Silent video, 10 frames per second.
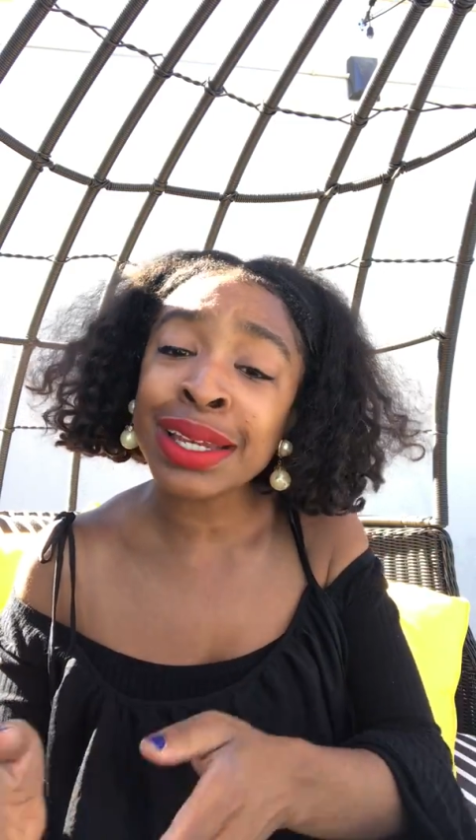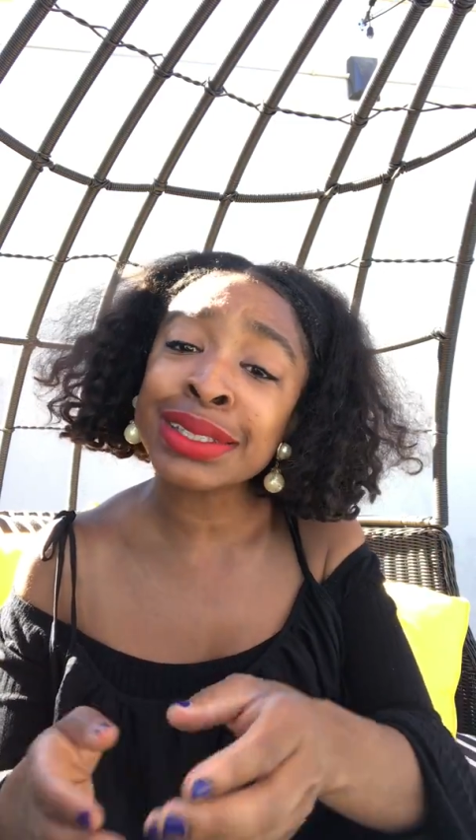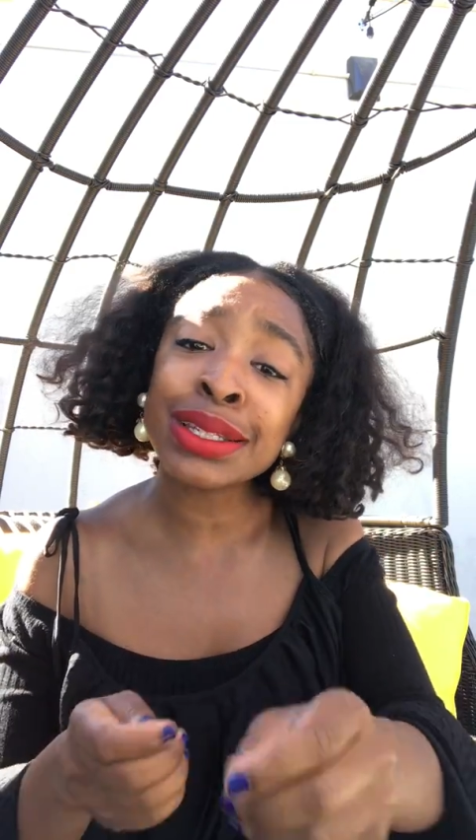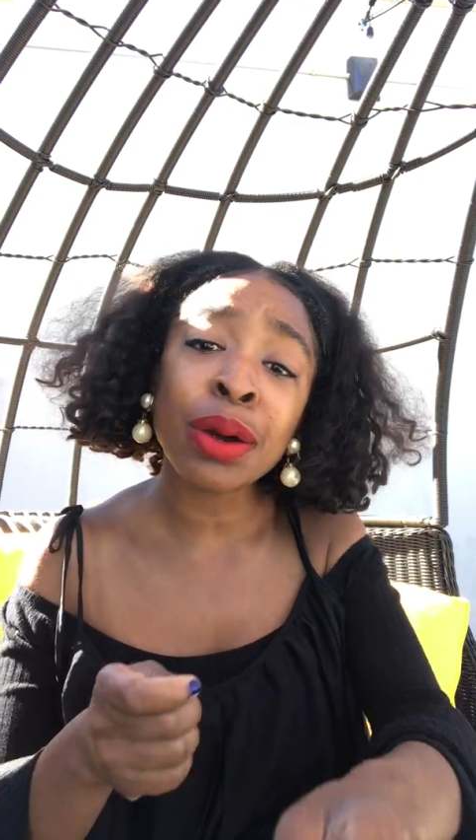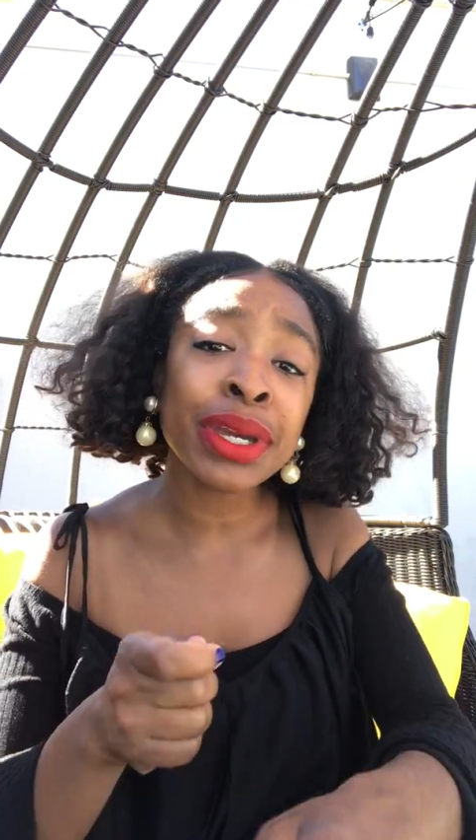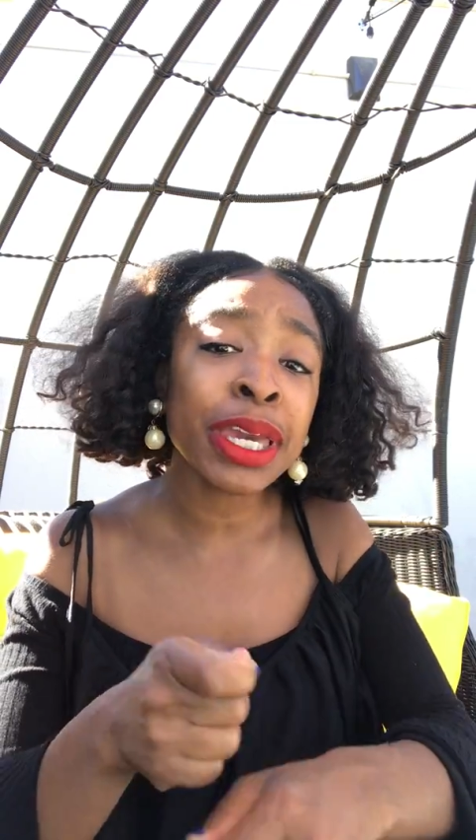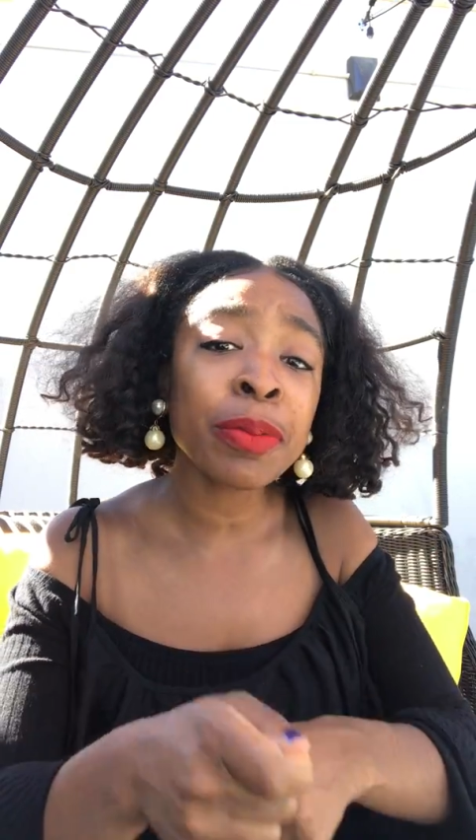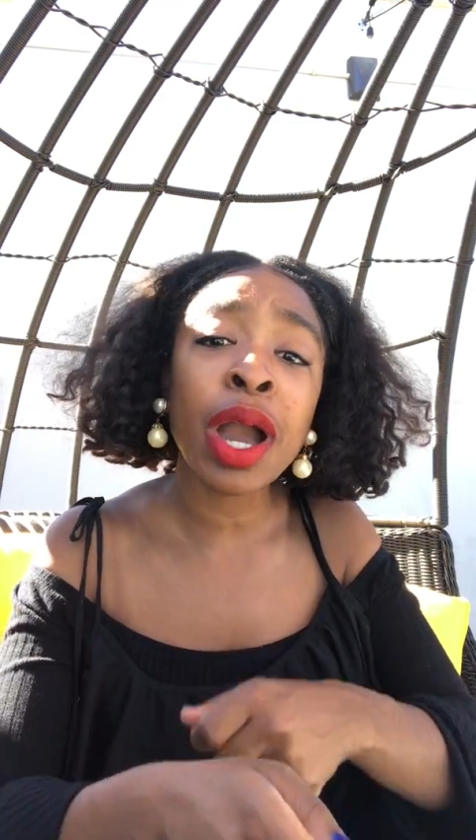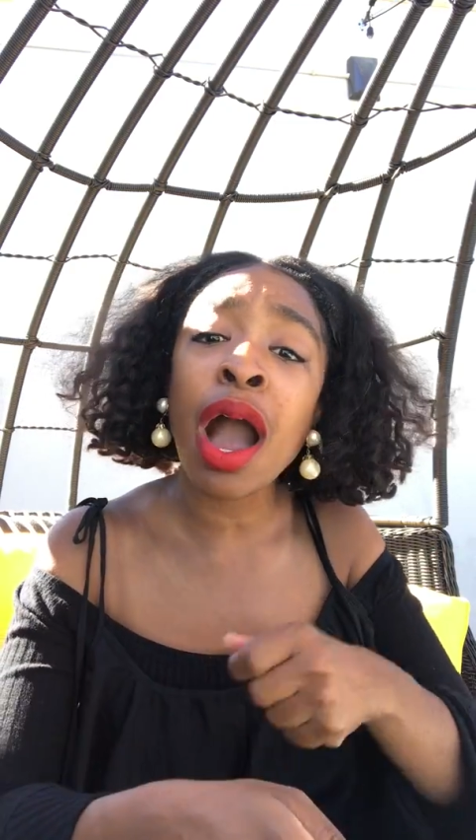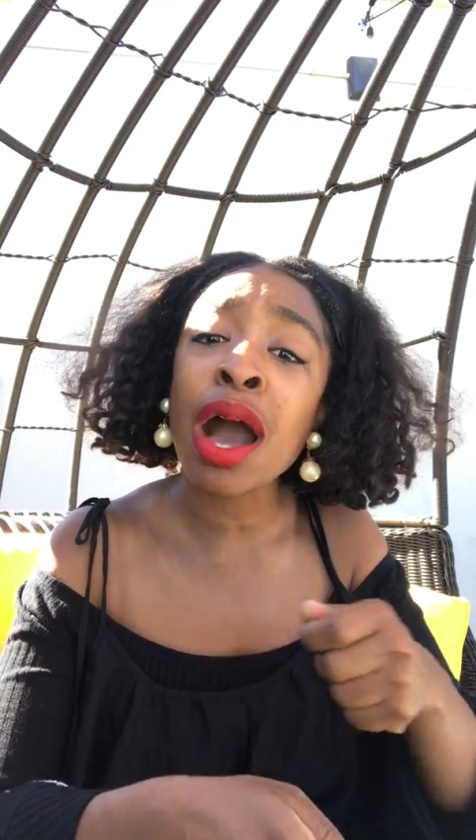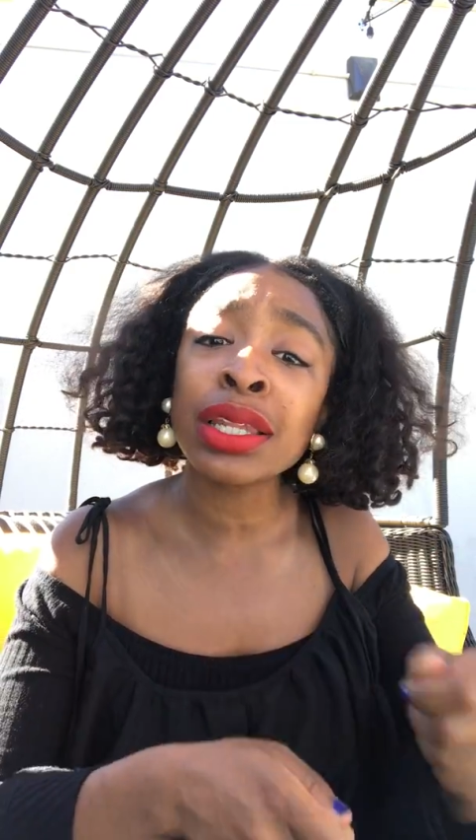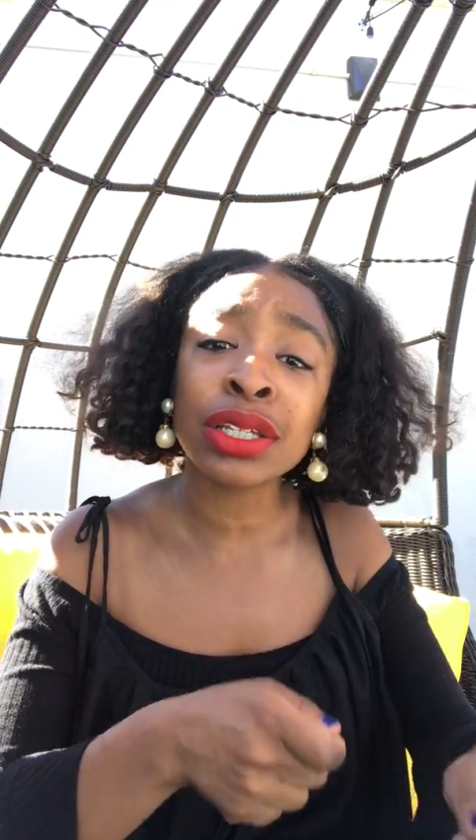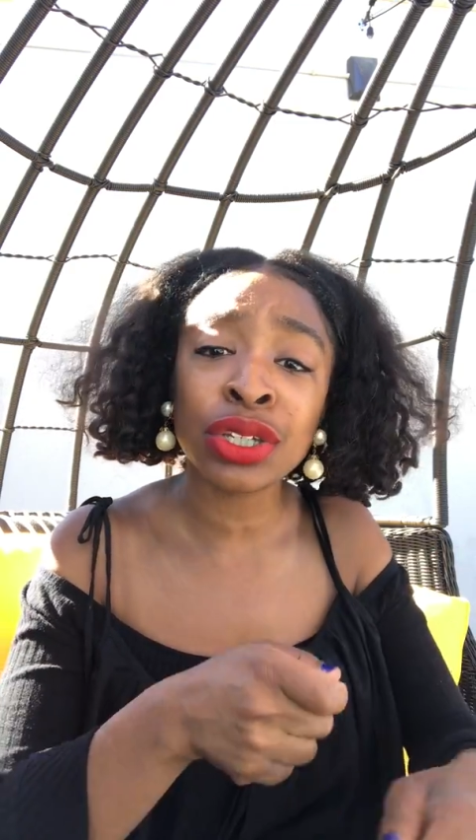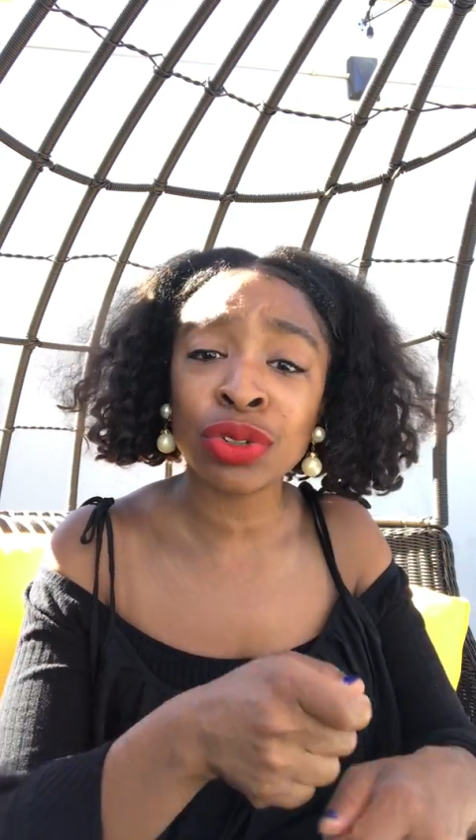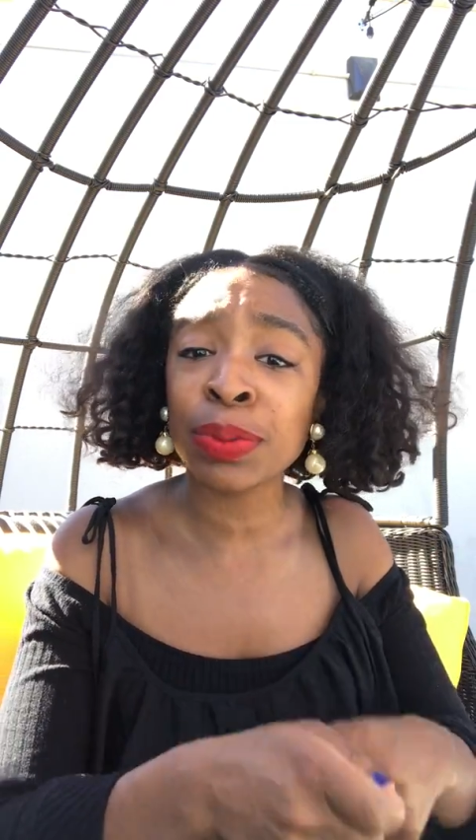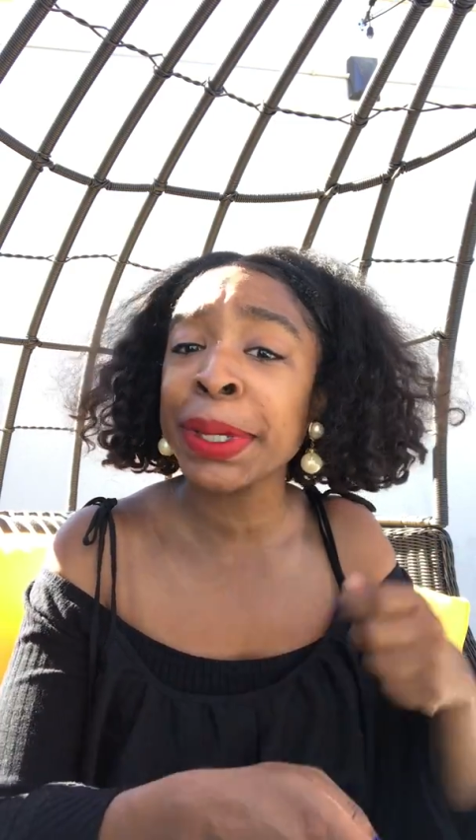and it's gonna keep calling you,